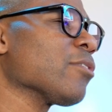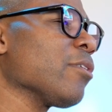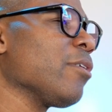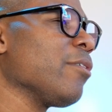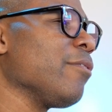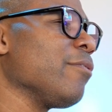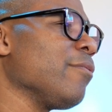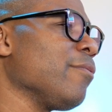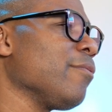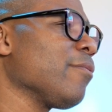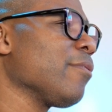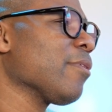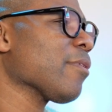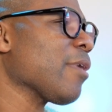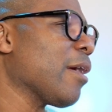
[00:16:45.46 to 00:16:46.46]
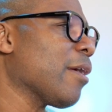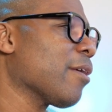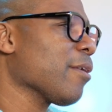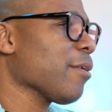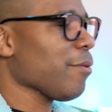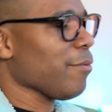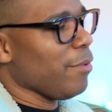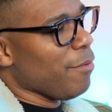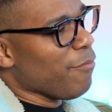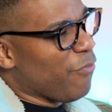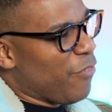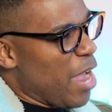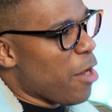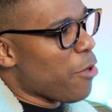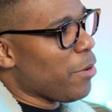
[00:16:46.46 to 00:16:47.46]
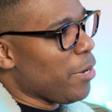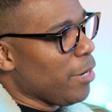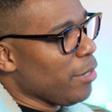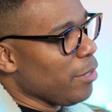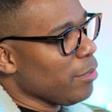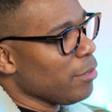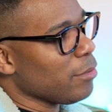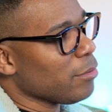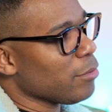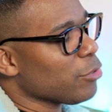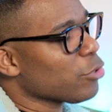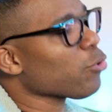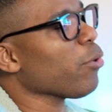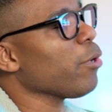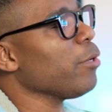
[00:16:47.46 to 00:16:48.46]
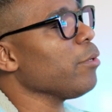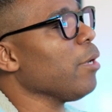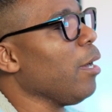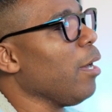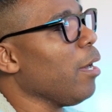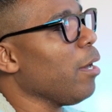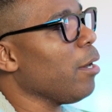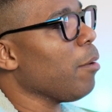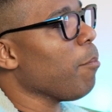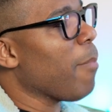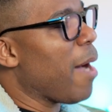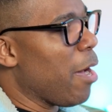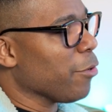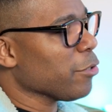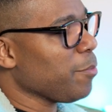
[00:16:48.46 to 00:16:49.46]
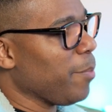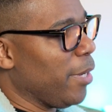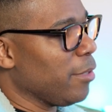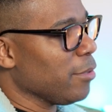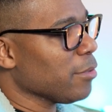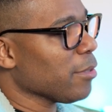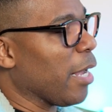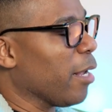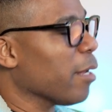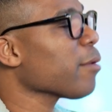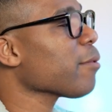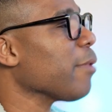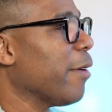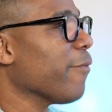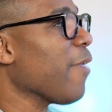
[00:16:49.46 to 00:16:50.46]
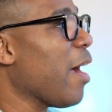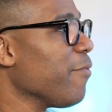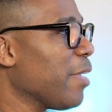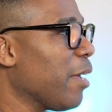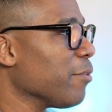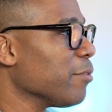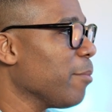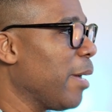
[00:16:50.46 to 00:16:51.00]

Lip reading: are like in very short mile spans, like 5,000